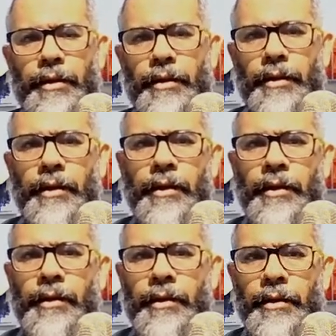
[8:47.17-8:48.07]

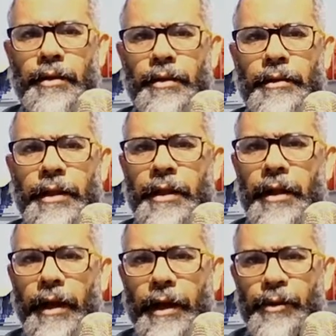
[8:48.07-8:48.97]

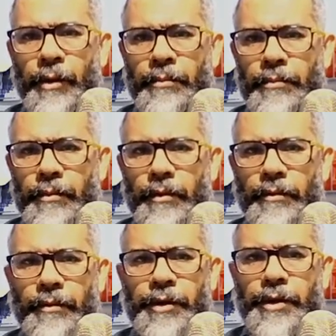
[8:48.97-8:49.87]
the atom,
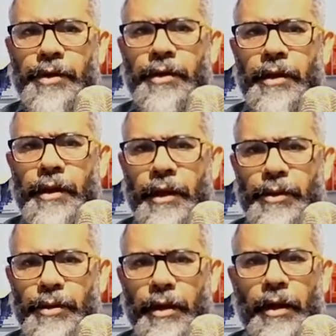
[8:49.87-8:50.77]
which is in the
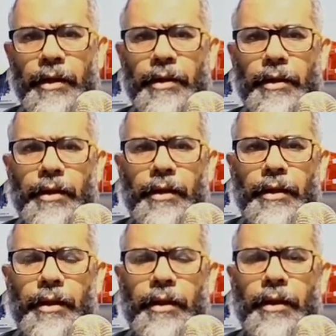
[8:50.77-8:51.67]
ground state,
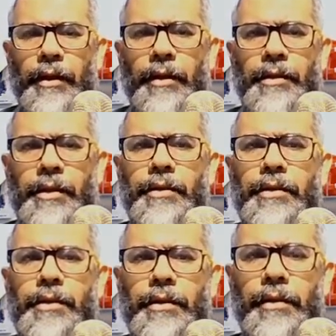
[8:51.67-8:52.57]

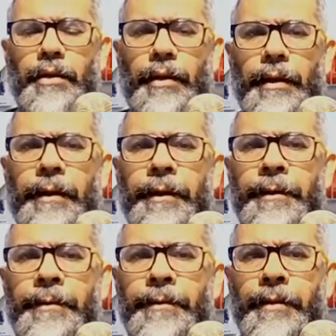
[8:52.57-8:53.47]
since
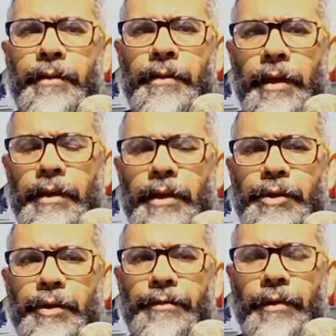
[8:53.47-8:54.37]
the
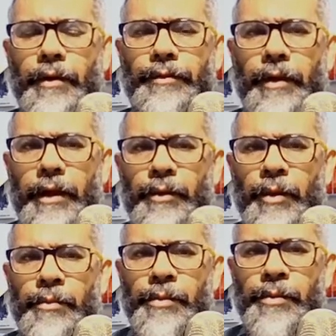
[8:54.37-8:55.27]
energy of one of the
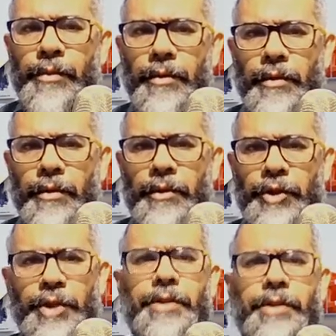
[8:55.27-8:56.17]
atoms
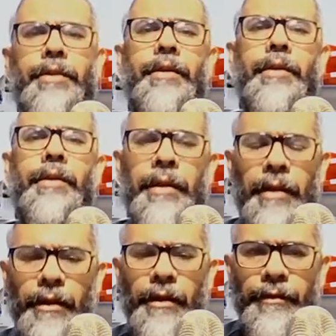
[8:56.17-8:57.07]
just
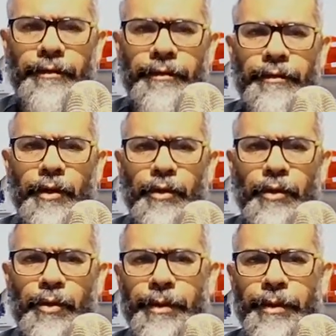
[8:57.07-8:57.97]
enough
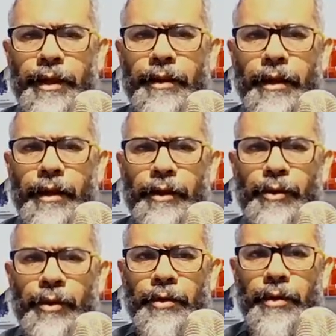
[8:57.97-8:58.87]
to bring the
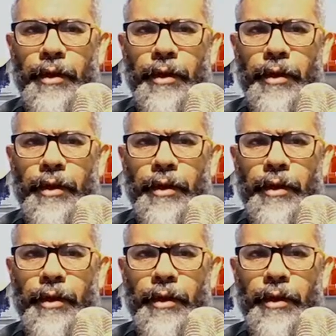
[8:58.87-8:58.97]
electron